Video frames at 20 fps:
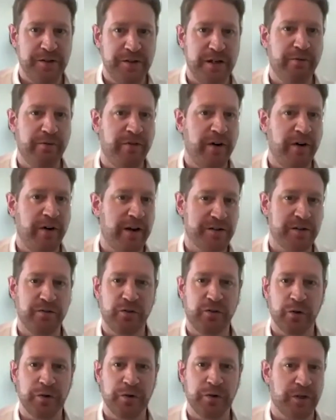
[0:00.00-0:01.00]
deepfakes that
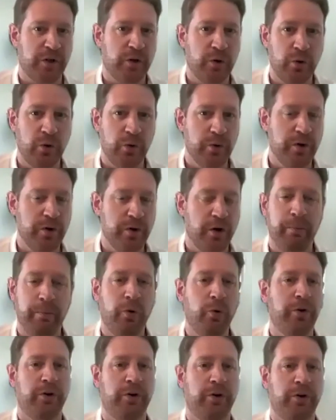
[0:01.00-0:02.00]
have gone to court are
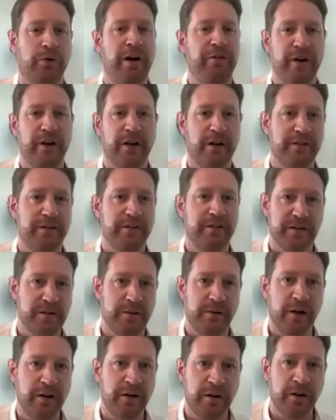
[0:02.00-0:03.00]
pornographic. I think
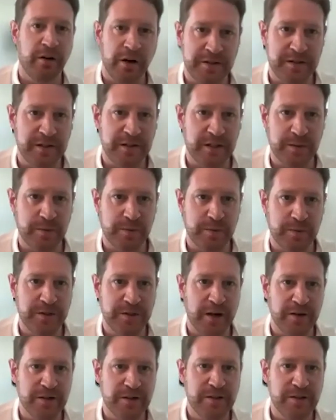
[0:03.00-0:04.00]
it's something like
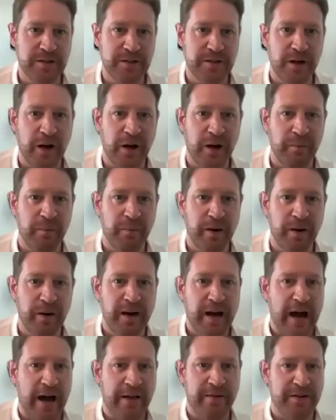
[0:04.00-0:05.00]
96%.
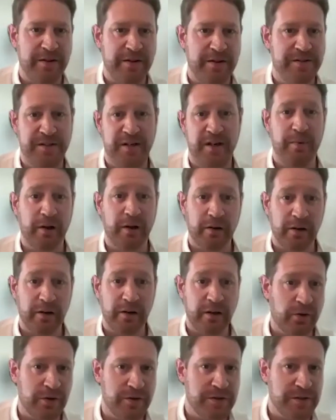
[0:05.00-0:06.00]
And that's typically
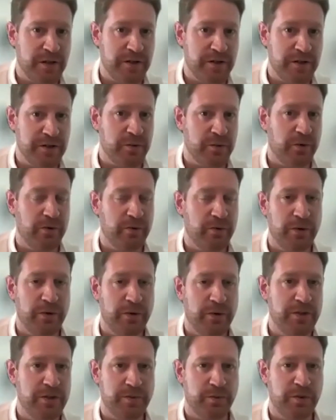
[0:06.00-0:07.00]
non-consensual,
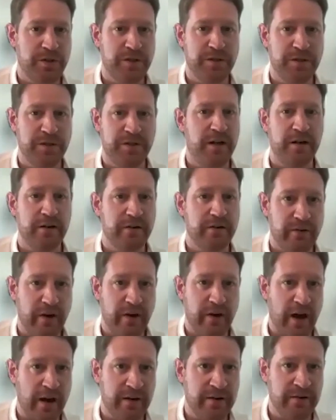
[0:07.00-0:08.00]
which is hideous
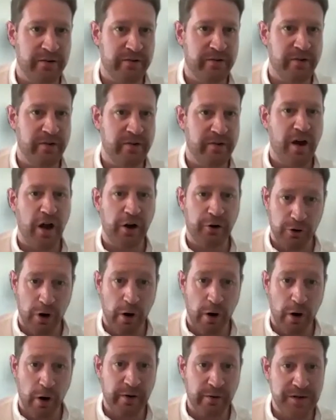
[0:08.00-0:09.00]
and is a
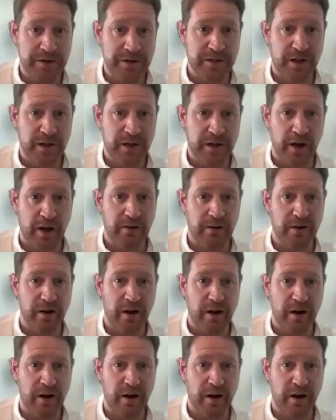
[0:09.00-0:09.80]
growing risk here.